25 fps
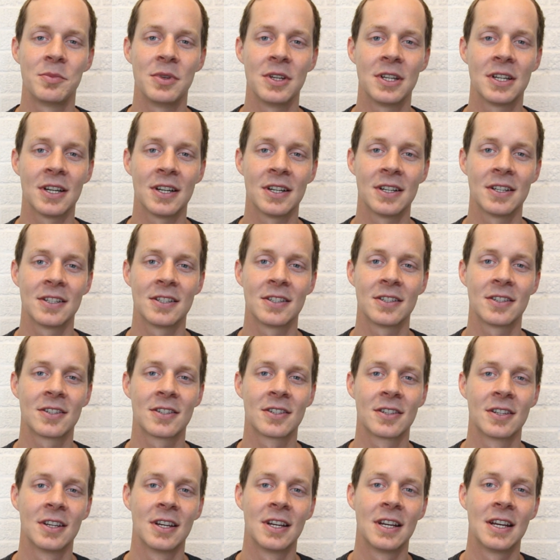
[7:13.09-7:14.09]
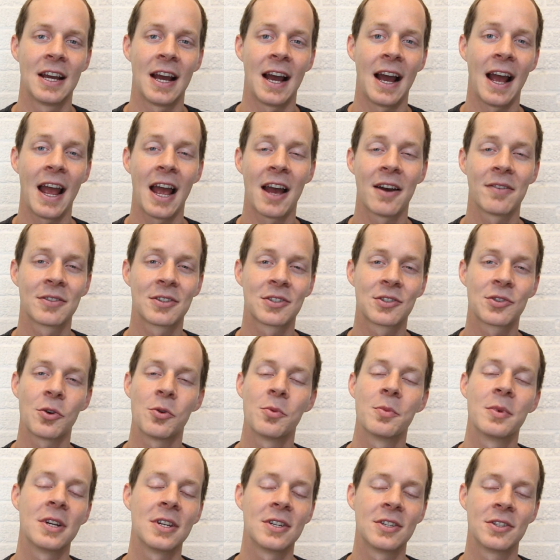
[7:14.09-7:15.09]
because I have
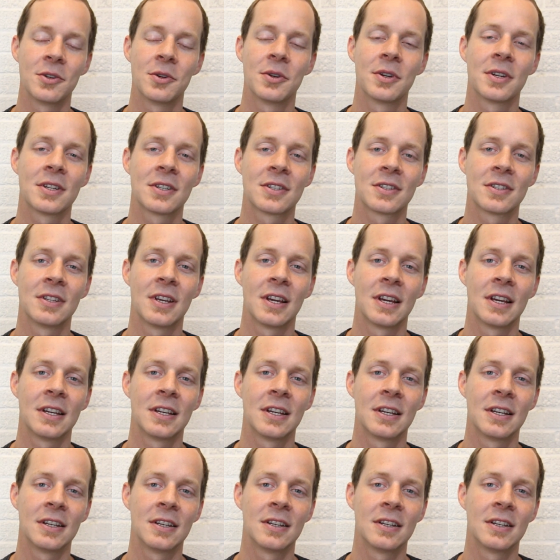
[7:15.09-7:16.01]
so many students that